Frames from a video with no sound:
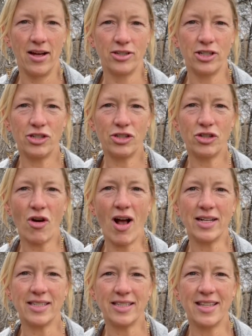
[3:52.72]
Just
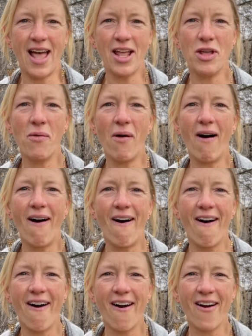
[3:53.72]
trust that you
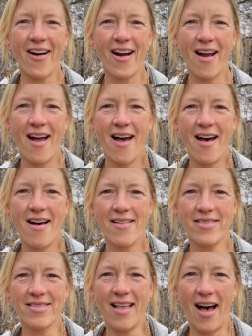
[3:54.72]
are
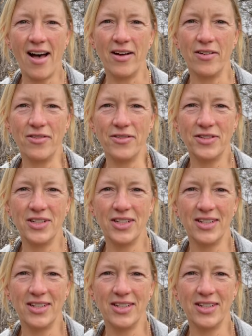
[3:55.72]
loved